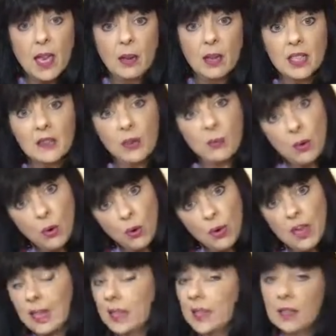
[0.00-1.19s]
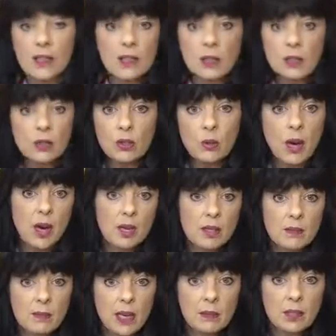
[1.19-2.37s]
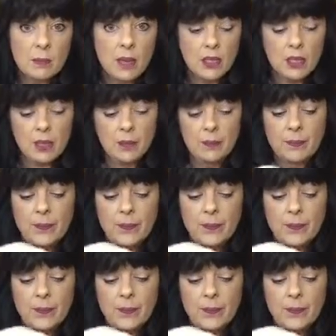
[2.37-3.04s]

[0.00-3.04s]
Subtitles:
Because if you pour it in, it's just too hard to measure.